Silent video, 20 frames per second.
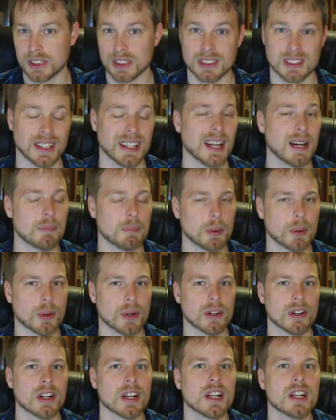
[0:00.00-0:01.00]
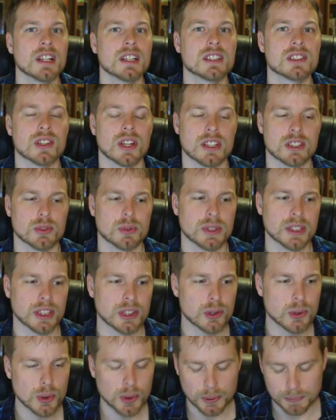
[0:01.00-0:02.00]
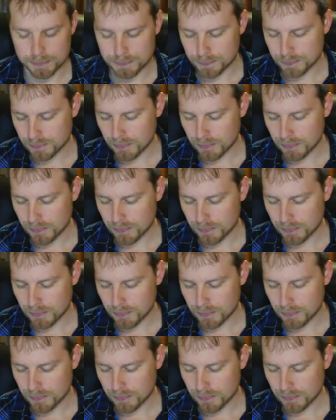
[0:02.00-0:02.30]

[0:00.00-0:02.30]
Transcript: does a lot more, so that's really cool.